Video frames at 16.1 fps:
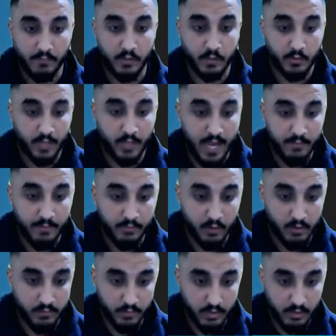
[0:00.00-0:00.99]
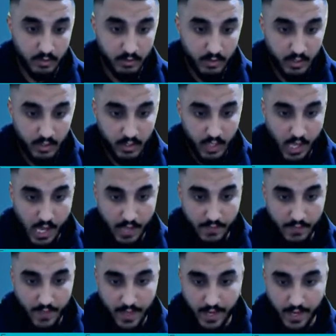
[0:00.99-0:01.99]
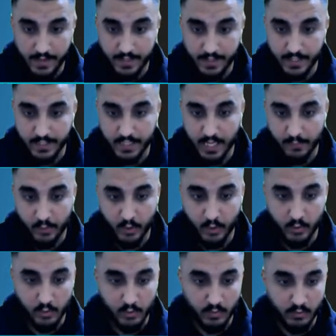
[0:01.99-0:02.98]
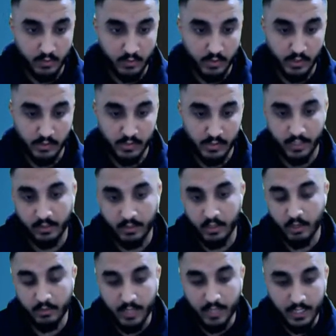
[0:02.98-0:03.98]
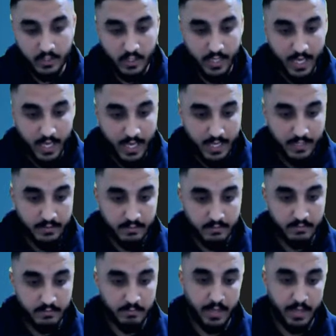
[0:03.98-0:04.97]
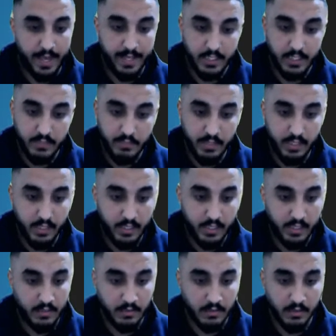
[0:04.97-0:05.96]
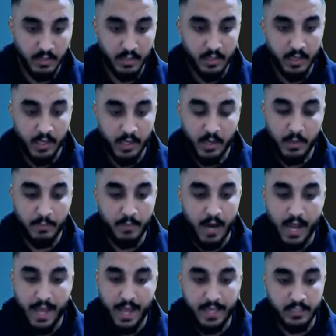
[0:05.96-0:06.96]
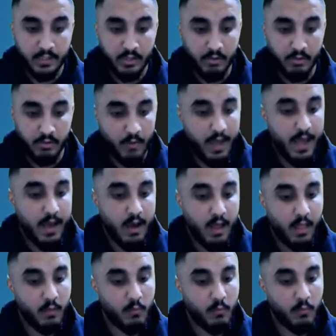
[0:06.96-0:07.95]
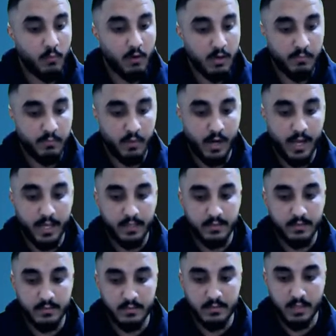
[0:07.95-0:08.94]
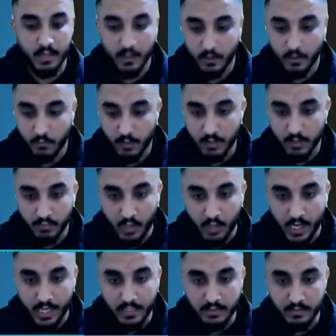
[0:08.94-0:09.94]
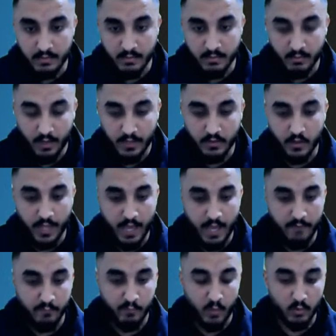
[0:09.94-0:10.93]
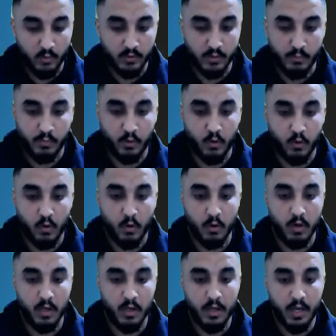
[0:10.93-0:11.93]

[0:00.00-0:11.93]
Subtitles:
through cap rover. They did a demo using Node.js, PHP, MySQL, WordPress, another WordPress, right? So they have multiple